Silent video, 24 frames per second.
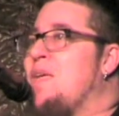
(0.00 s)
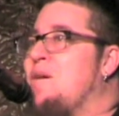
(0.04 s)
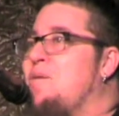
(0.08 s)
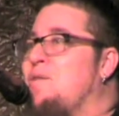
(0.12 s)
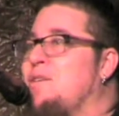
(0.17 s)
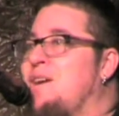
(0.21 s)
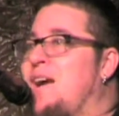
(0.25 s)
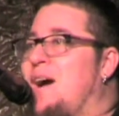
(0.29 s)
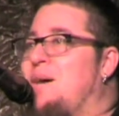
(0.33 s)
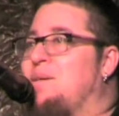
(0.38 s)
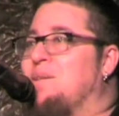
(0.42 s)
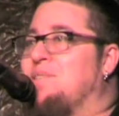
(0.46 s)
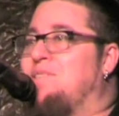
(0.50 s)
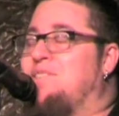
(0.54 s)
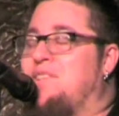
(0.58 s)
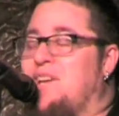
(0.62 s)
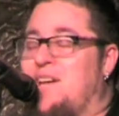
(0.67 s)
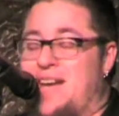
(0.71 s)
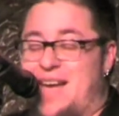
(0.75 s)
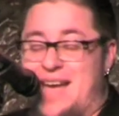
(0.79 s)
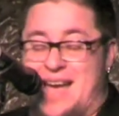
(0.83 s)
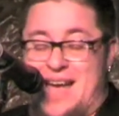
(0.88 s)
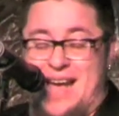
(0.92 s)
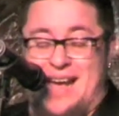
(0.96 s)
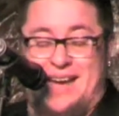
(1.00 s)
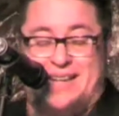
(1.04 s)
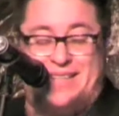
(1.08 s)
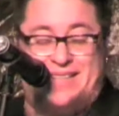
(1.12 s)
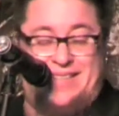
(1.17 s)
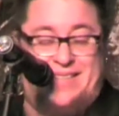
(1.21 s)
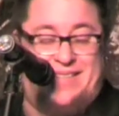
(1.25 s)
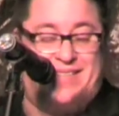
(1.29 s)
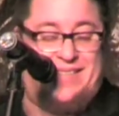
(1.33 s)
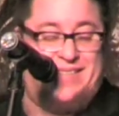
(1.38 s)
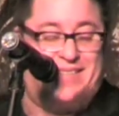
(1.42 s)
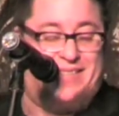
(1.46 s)
Or how it's gonna
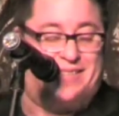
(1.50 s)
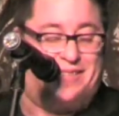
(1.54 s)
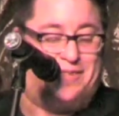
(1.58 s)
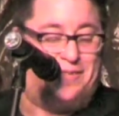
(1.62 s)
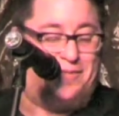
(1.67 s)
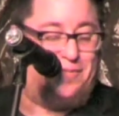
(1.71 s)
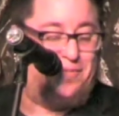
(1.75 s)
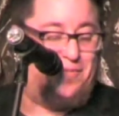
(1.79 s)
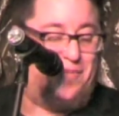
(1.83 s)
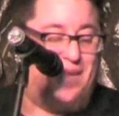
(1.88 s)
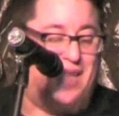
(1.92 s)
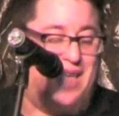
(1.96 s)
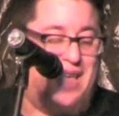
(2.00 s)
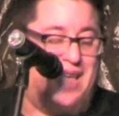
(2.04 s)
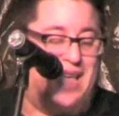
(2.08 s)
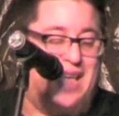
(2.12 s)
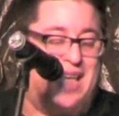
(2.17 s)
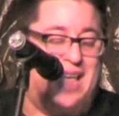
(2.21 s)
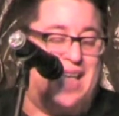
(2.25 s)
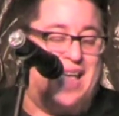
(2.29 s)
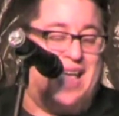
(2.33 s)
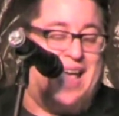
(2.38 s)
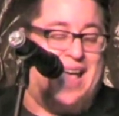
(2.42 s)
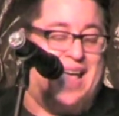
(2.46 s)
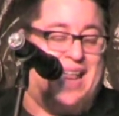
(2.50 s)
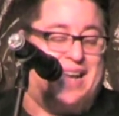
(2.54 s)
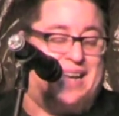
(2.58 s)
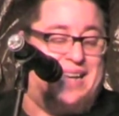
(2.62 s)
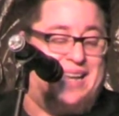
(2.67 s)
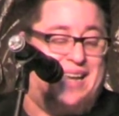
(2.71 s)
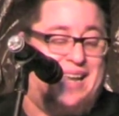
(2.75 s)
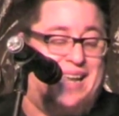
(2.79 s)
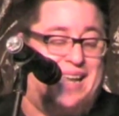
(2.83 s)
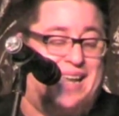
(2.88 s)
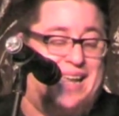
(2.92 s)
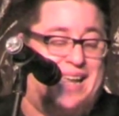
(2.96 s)
act.
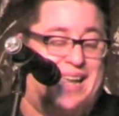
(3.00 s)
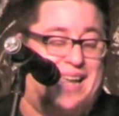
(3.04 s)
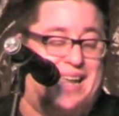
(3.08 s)
And